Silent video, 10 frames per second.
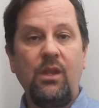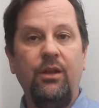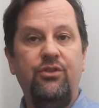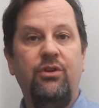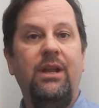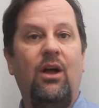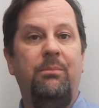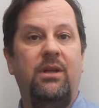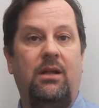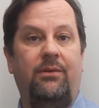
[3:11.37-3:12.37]
Should
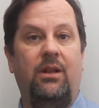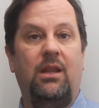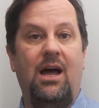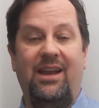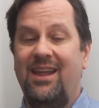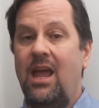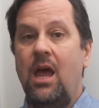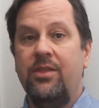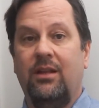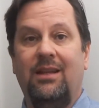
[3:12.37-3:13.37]
help you out a lot.
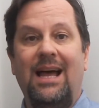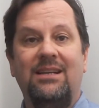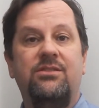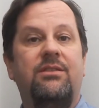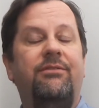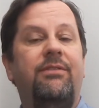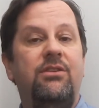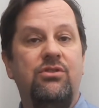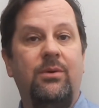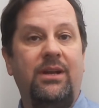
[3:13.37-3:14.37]
The last
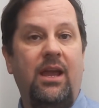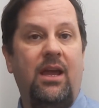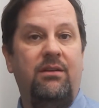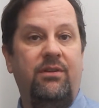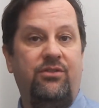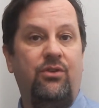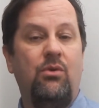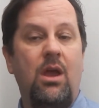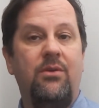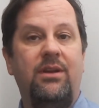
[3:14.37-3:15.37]
feature in Canvas to
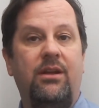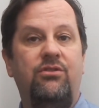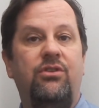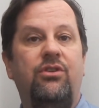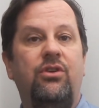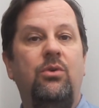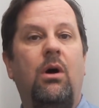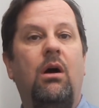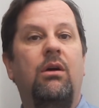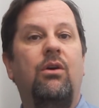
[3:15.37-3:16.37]
draw your attention to
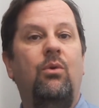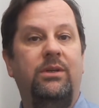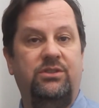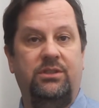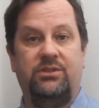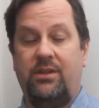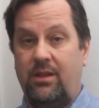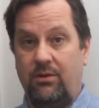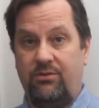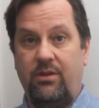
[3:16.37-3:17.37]
are quizzes.
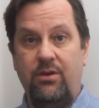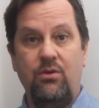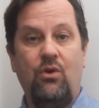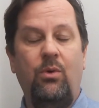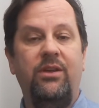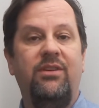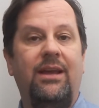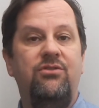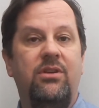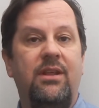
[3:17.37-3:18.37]
There's the new quiz
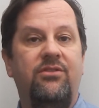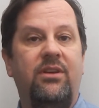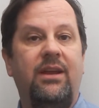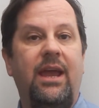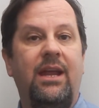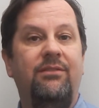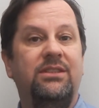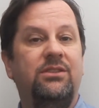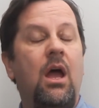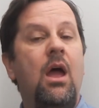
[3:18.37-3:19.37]
engine that's in
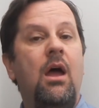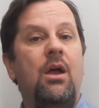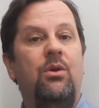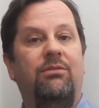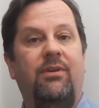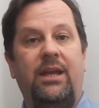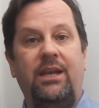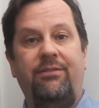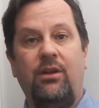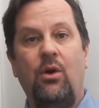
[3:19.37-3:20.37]
Canvas. You'll find it
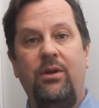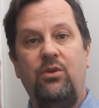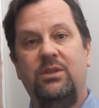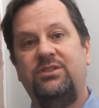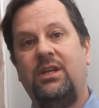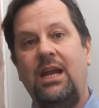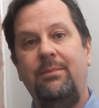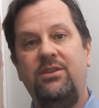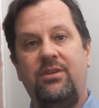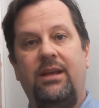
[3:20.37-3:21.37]
if you go into
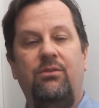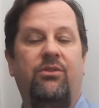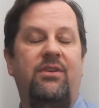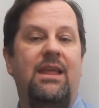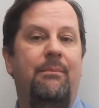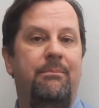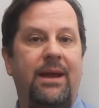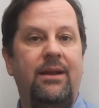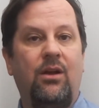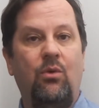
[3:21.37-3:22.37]
assignments, and you'll see that
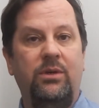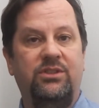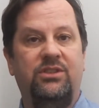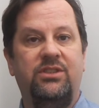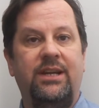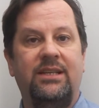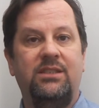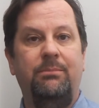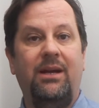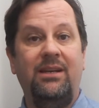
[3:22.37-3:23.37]
beta quizzes
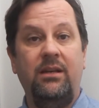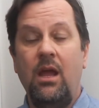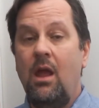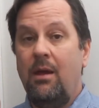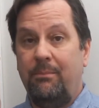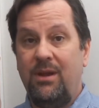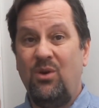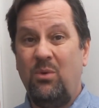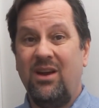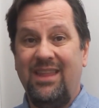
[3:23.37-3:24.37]
test button. Be
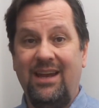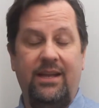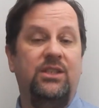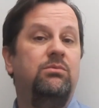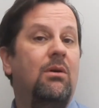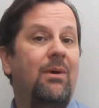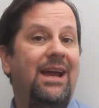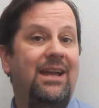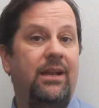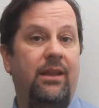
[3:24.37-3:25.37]
aware that is where we're
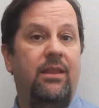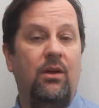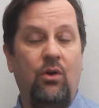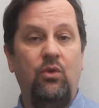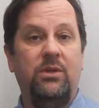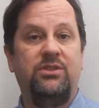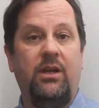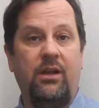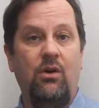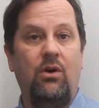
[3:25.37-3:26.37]
headed, and the old one's
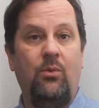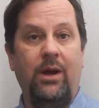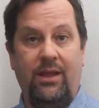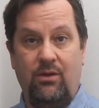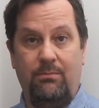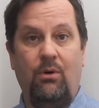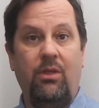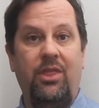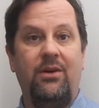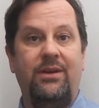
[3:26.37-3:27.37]
going to go away. They're
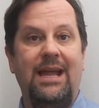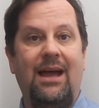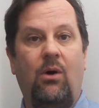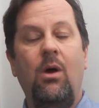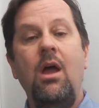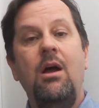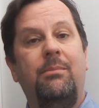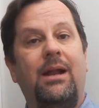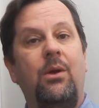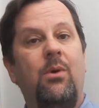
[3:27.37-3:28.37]
both there now,
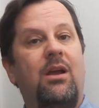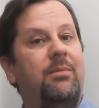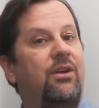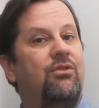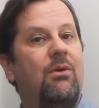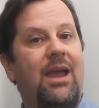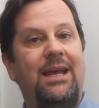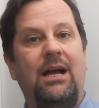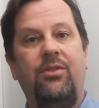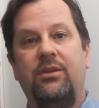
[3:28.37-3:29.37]
but I'd recommend trying
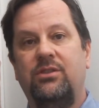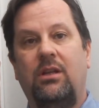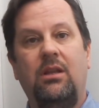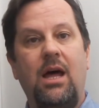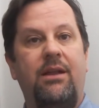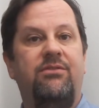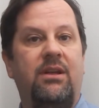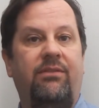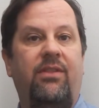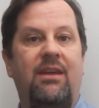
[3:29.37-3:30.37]
it out. There's a lot of
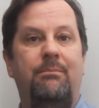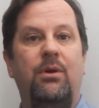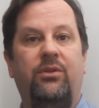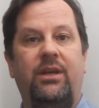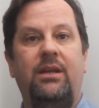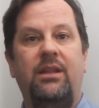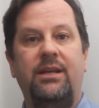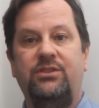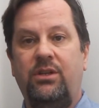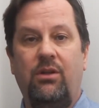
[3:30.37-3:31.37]
stuff that they've built into
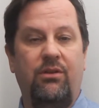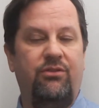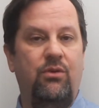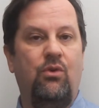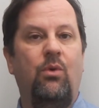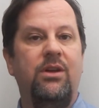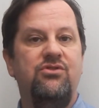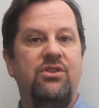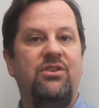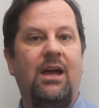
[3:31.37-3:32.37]
this. There's new
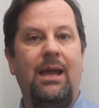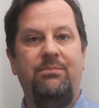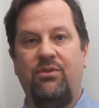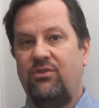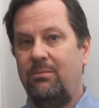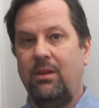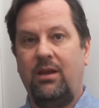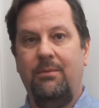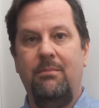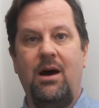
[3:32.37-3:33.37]
question types, there's the
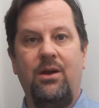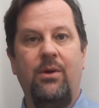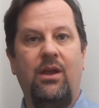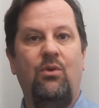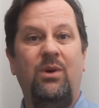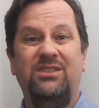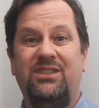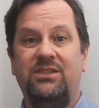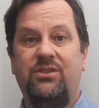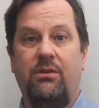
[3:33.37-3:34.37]
ability to moderate
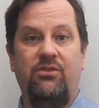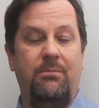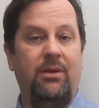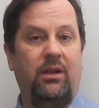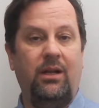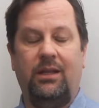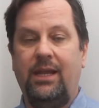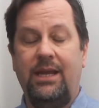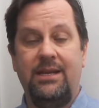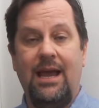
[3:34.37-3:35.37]
quizzes, there's the ability to
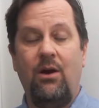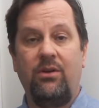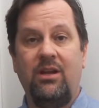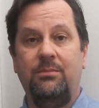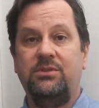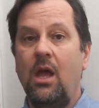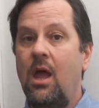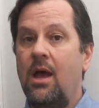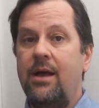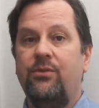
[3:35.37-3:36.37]
link it to outcomes.
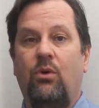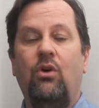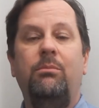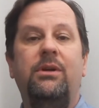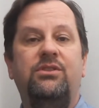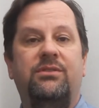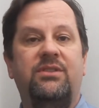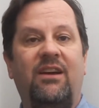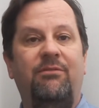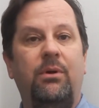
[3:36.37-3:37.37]
So a whole bunch of
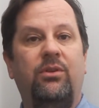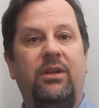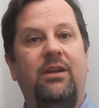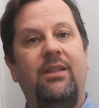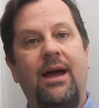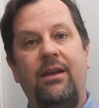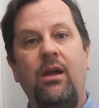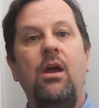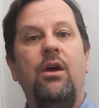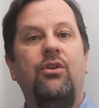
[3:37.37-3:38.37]
stuff built into that.
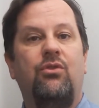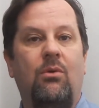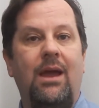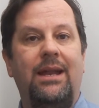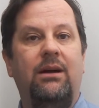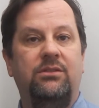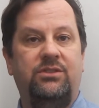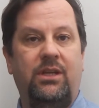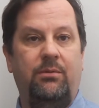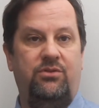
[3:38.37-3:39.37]
Try it out and
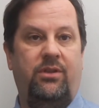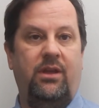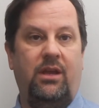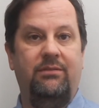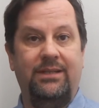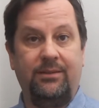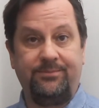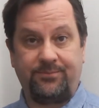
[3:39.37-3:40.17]
see what you think of it.